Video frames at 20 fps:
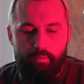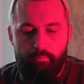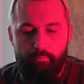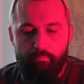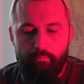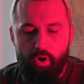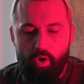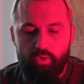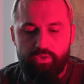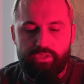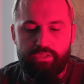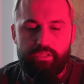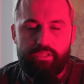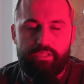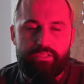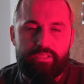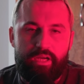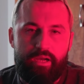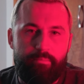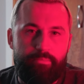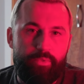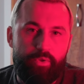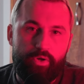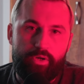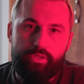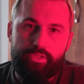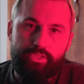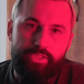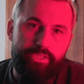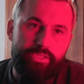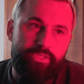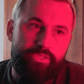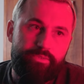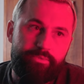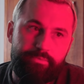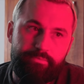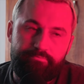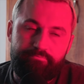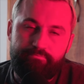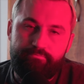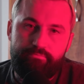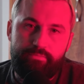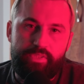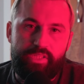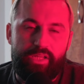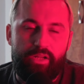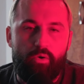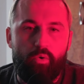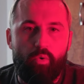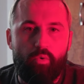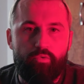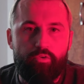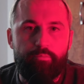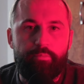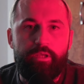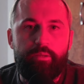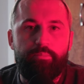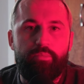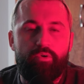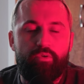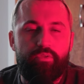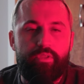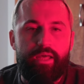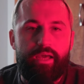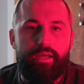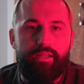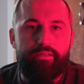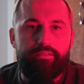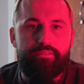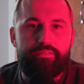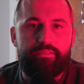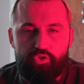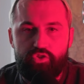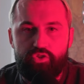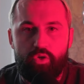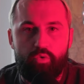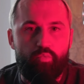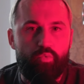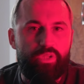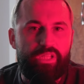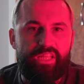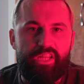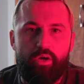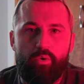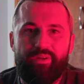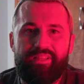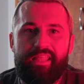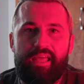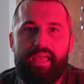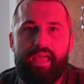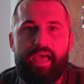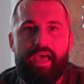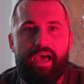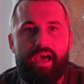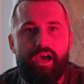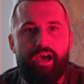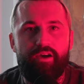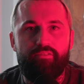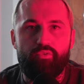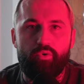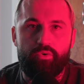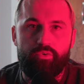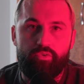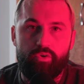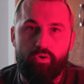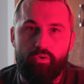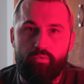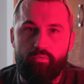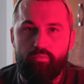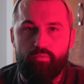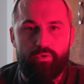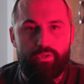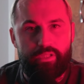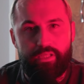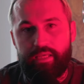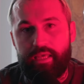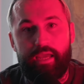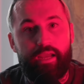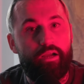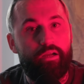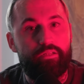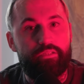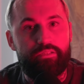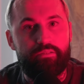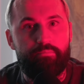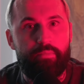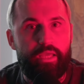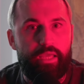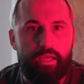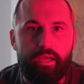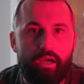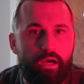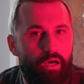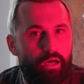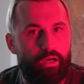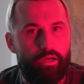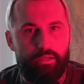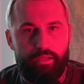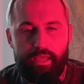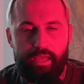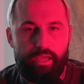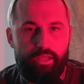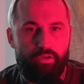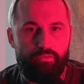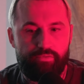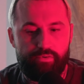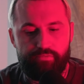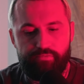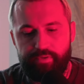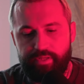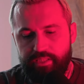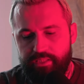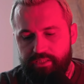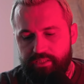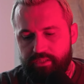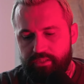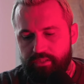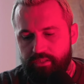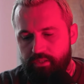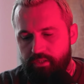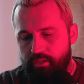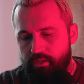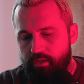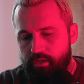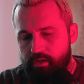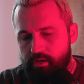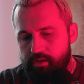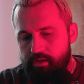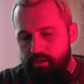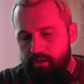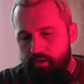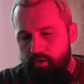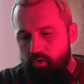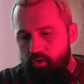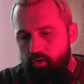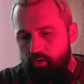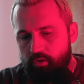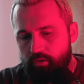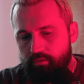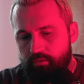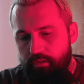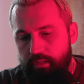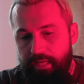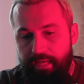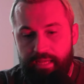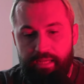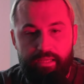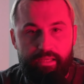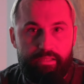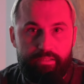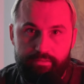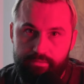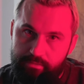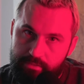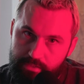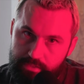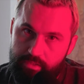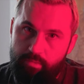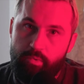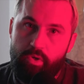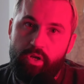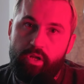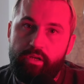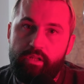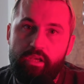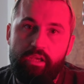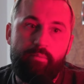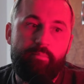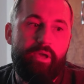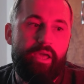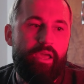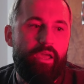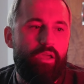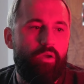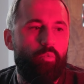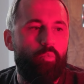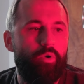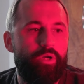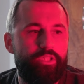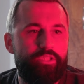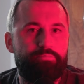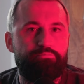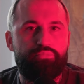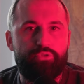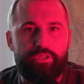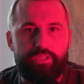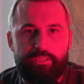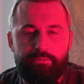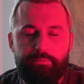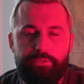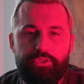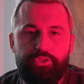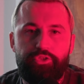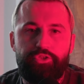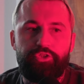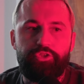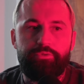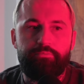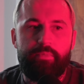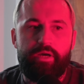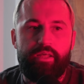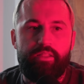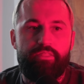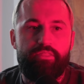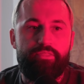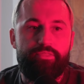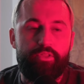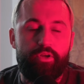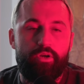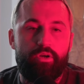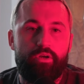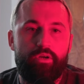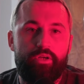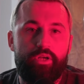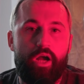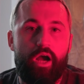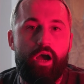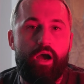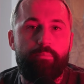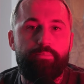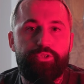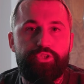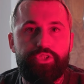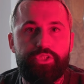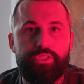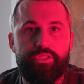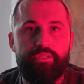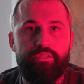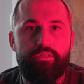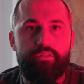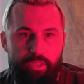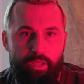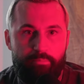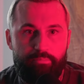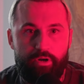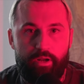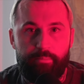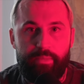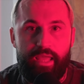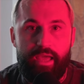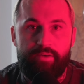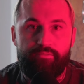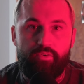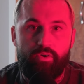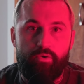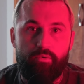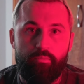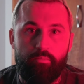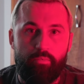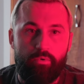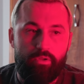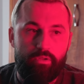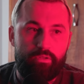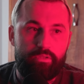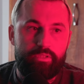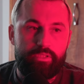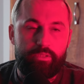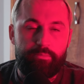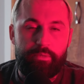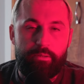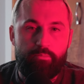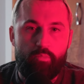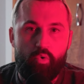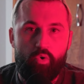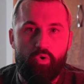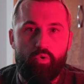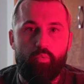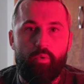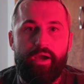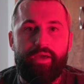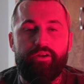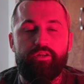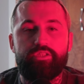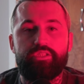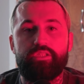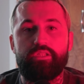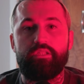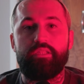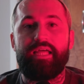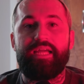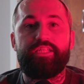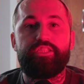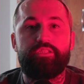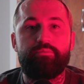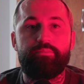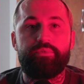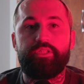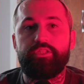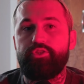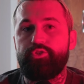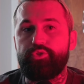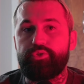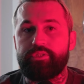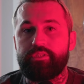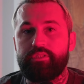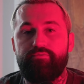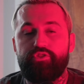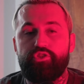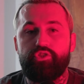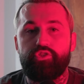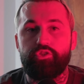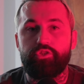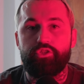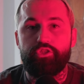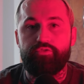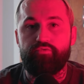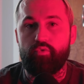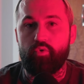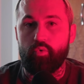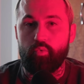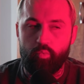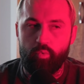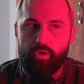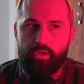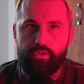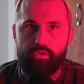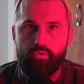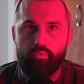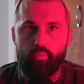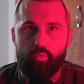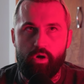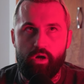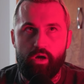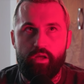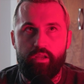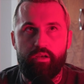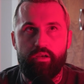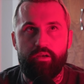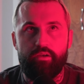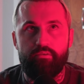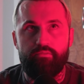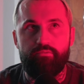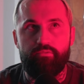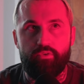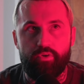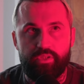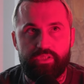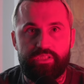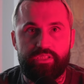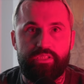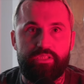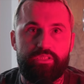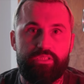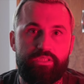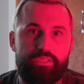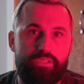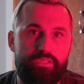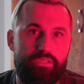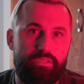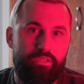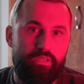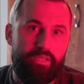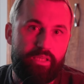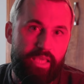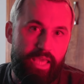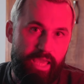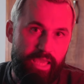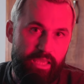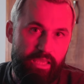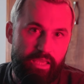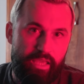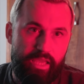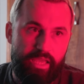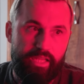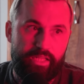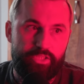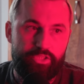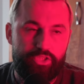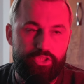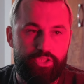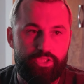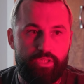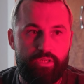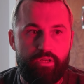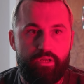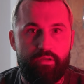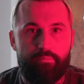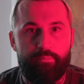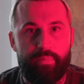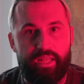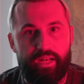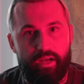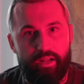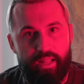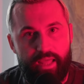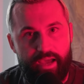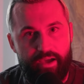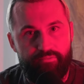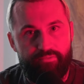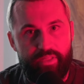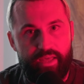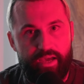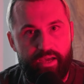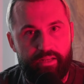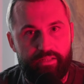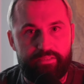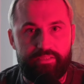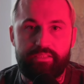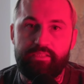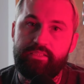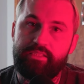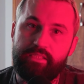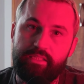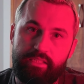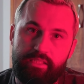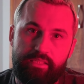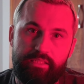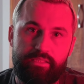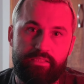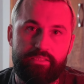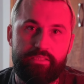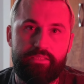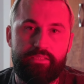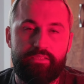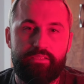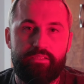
most of the time they're just, older people that don't really know what they have or don't really care to make hand over fist like someone on eBay, which brings me to my third option. They probably have a little bit more wider selection because you can search for what you want, versus KEH may not have that, since it is